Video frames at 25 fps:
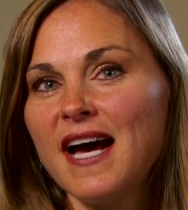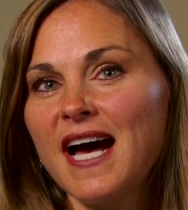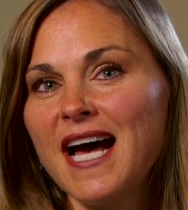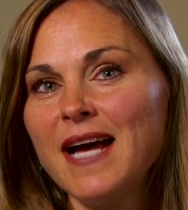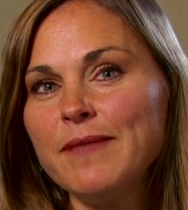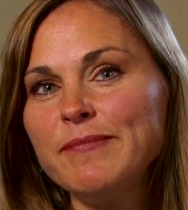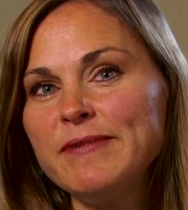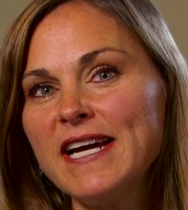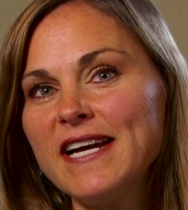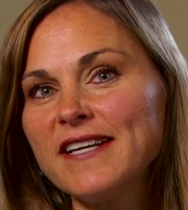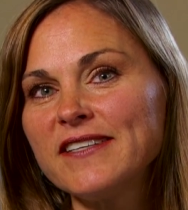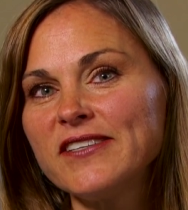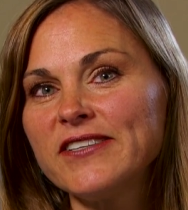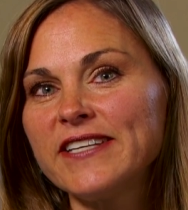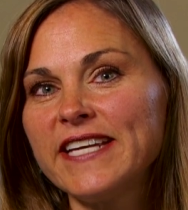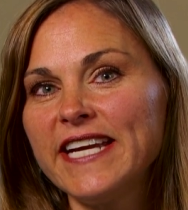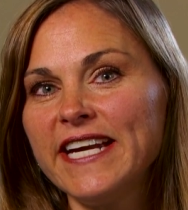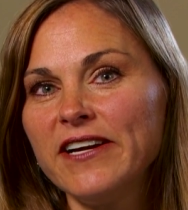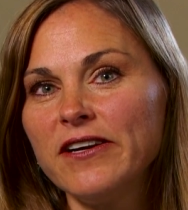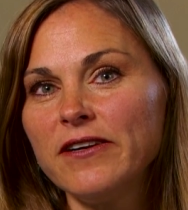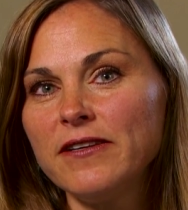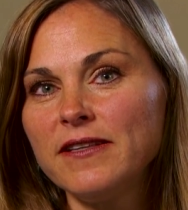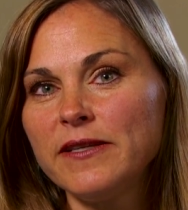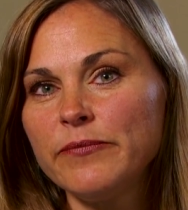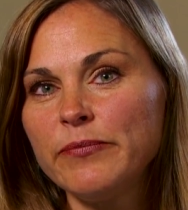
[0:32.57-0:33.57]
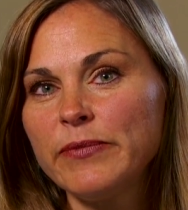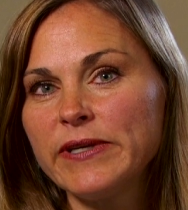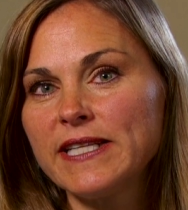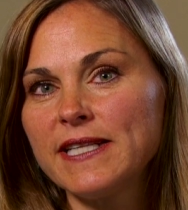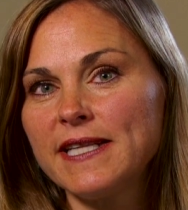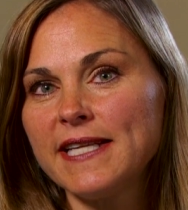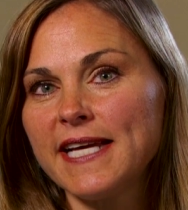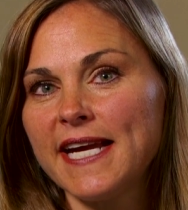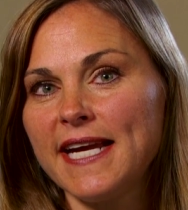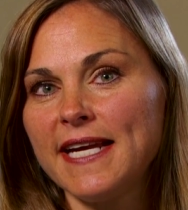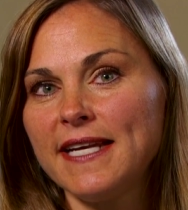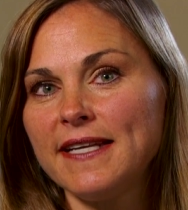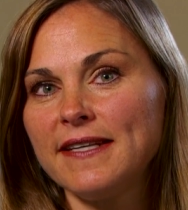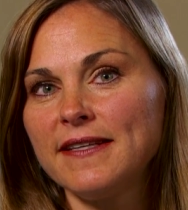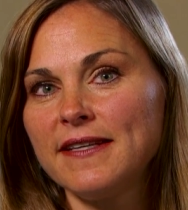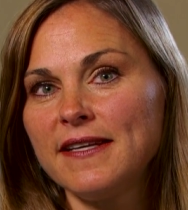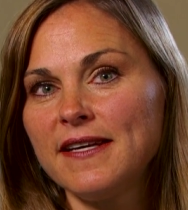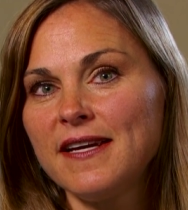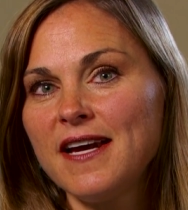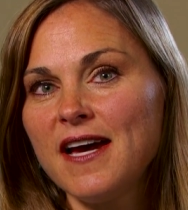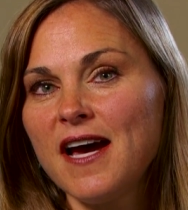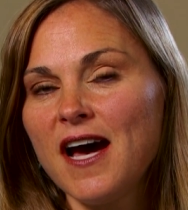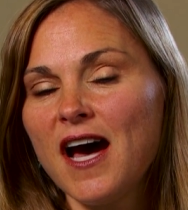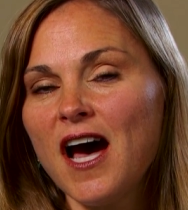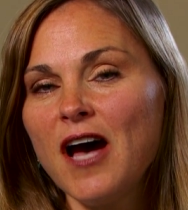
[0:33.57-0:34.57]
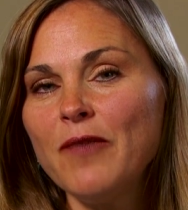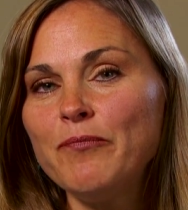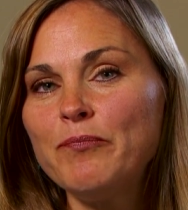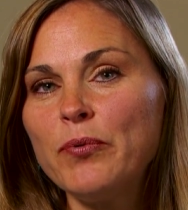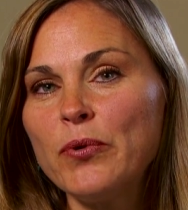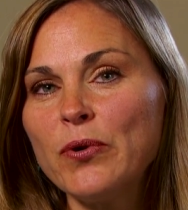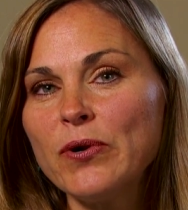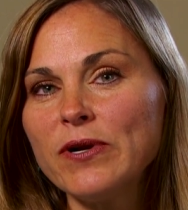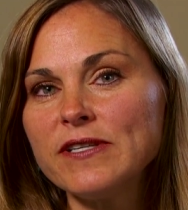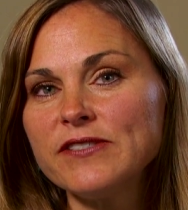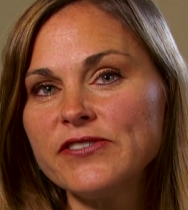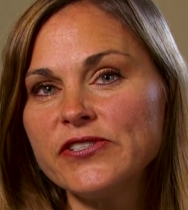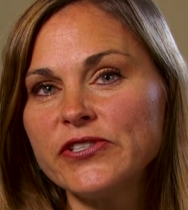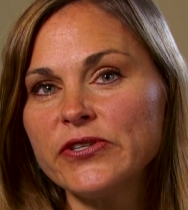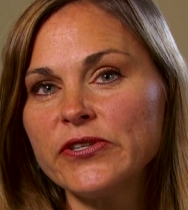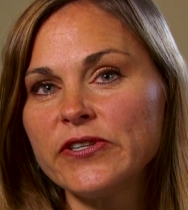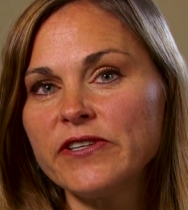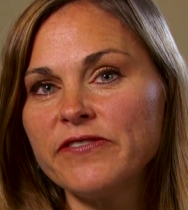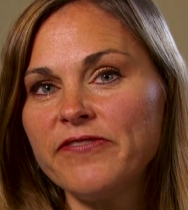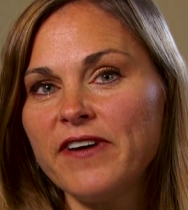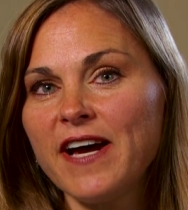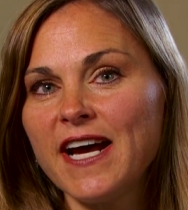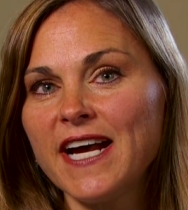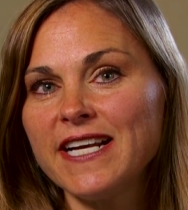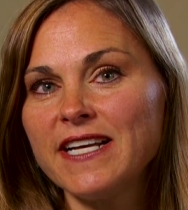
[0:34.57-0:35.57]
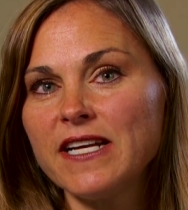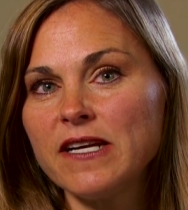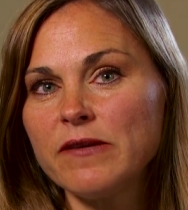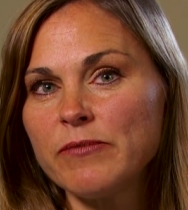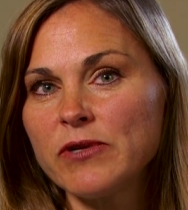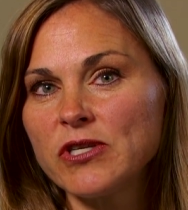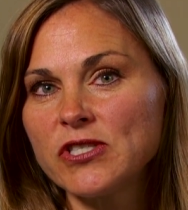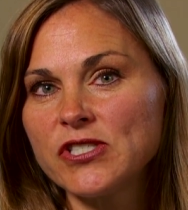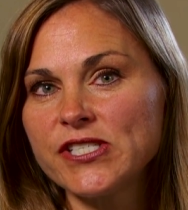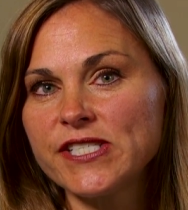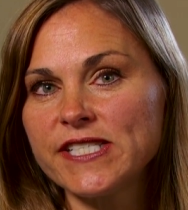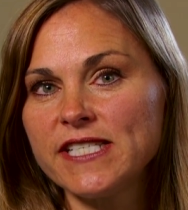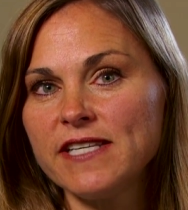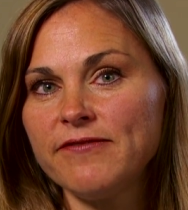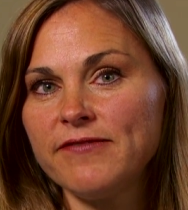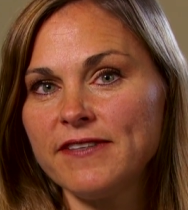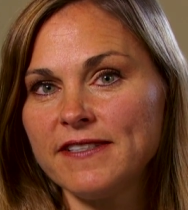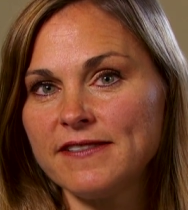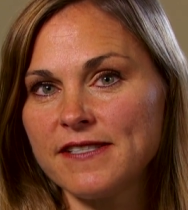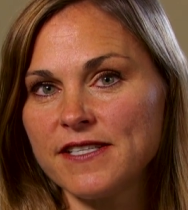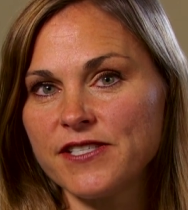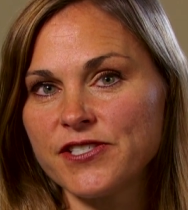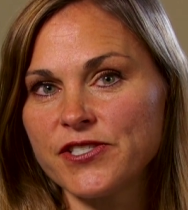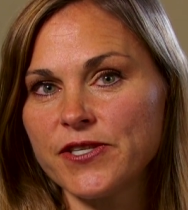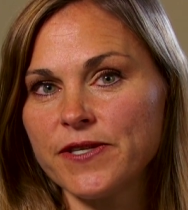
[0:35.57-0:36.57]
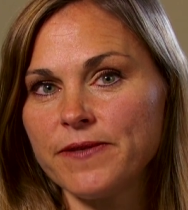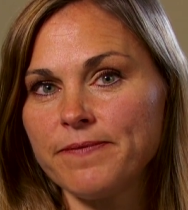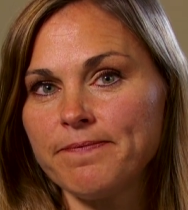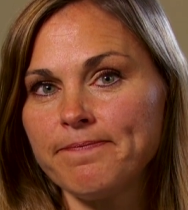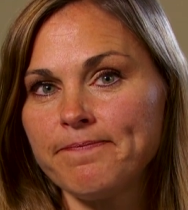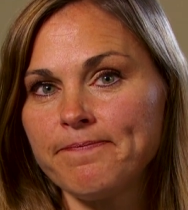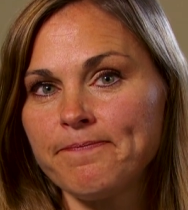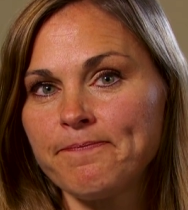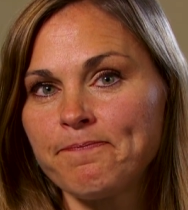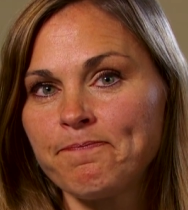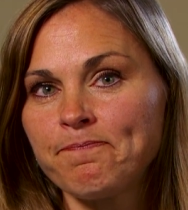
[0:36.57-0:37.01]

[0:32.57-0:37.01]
I'm Dr. Carolyn McLean, a board-certified emergency physician.